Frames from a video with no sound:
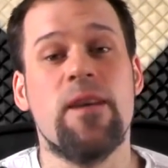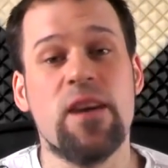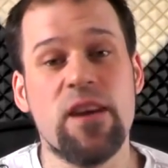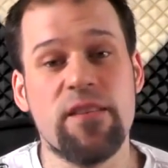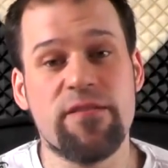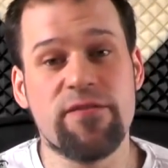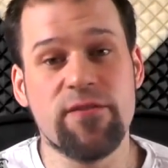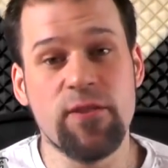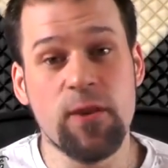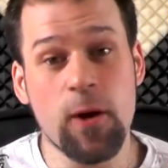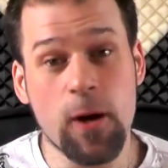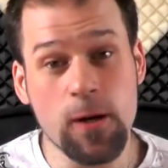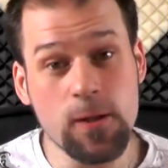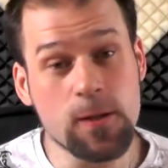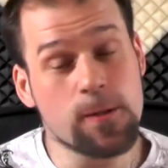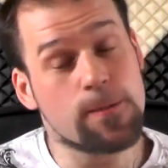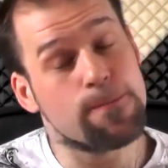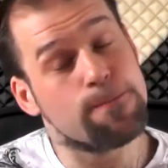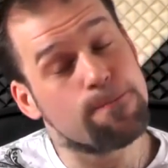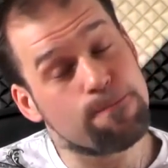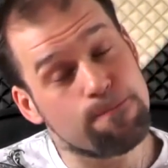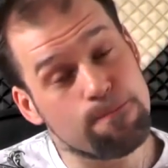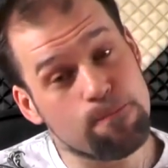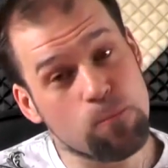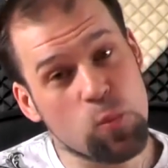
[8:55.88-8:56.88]
If
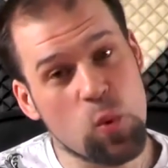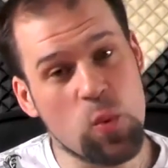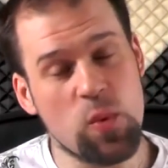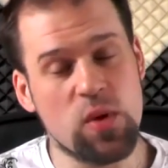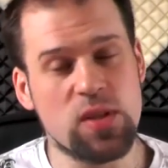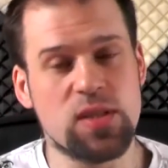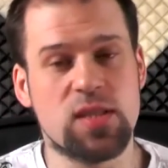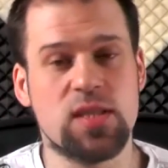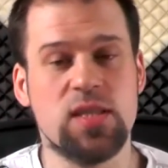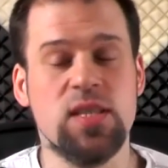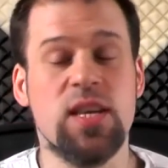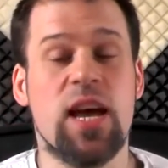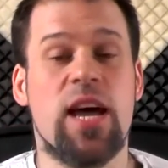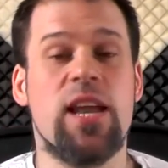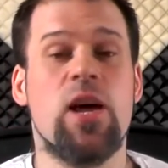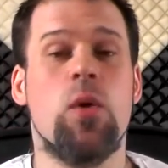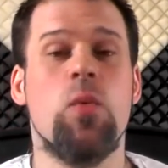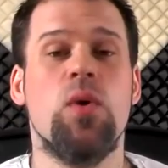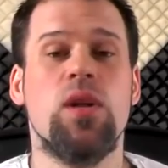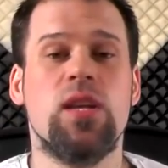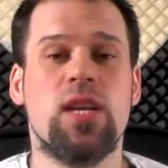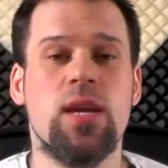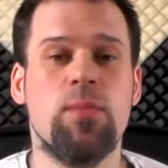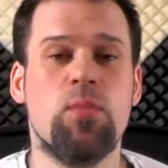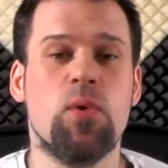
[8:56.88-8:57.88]
not, we will see and I
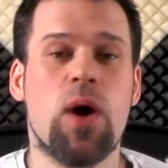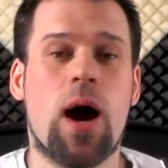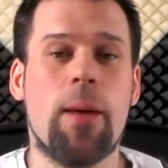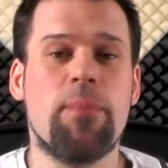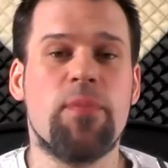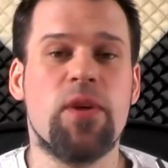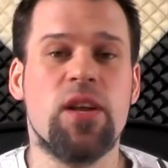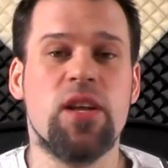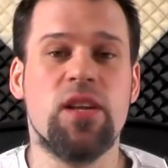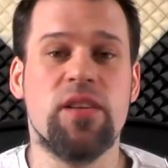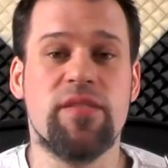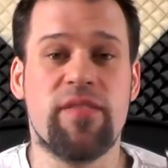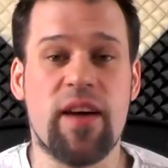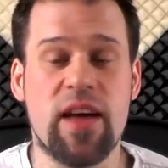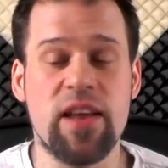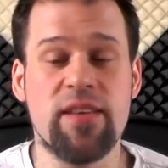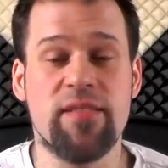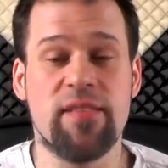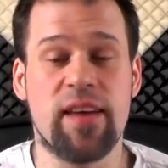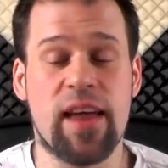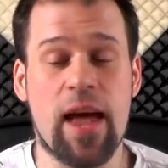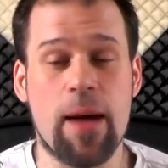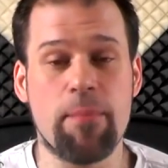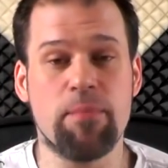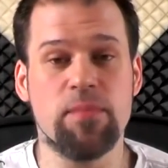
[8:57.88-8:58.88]
will keep you updated if
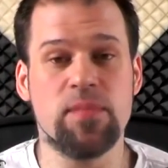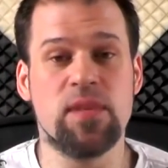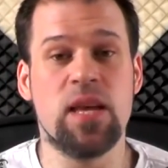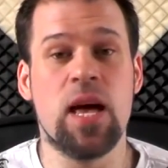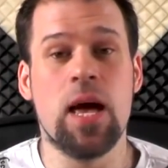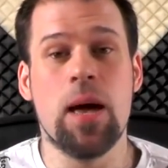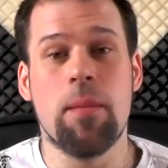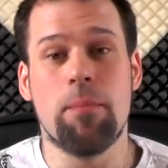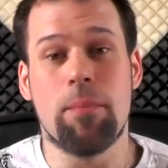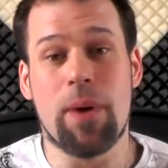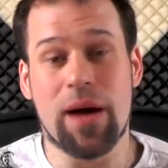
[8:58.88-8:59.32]
anything happens.